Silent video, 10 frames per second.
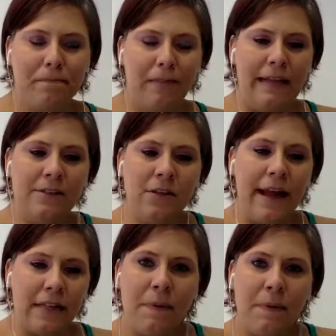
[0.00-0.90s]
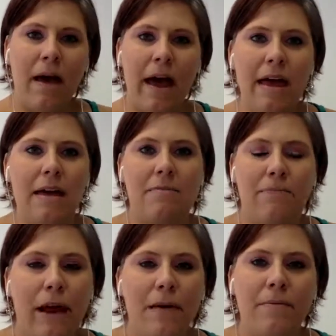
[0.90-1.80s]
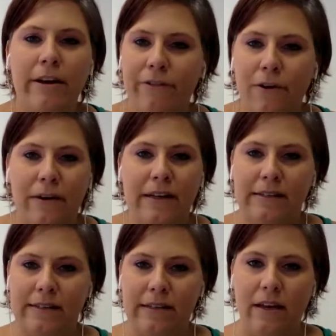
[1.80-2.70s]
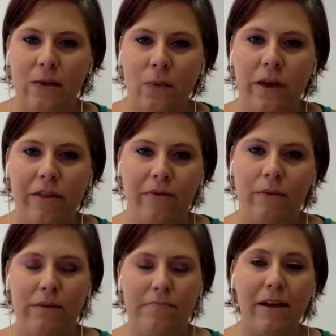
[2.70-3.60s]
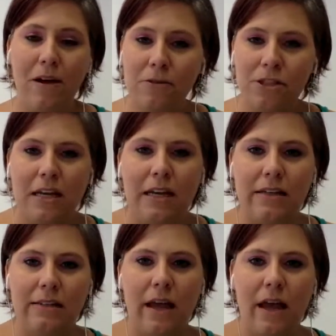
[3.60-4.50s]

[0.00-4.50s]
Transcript: And so that's been my primary focus with my coaching is,